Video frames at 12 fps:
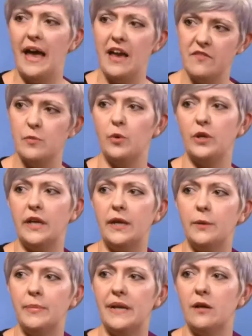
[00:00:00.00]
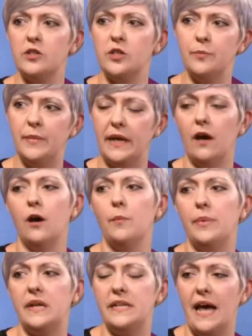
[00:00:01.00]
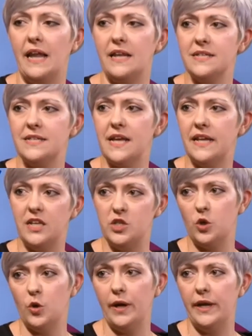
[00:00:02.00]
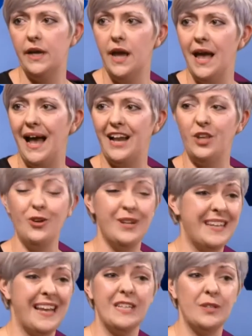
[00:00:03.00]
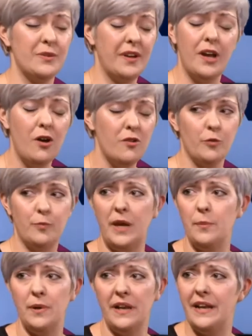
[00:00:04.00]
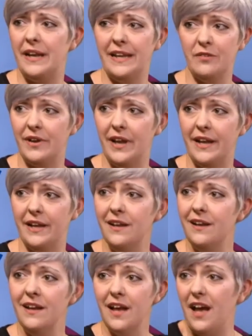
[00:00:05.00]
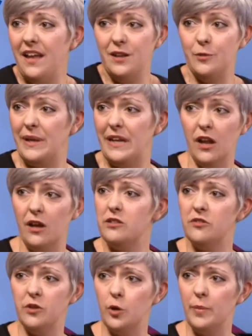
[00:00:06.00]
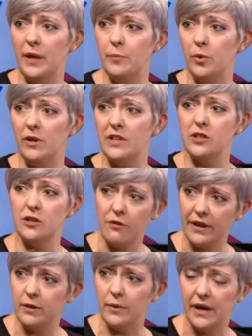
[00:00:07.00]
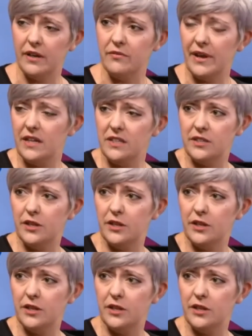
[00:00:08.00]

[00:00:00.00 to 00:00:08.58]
everybody being able to meet up and dance and enjoy. And you can dance with like 100 people in the evening and meet loads of new people. It's a great way of getting to know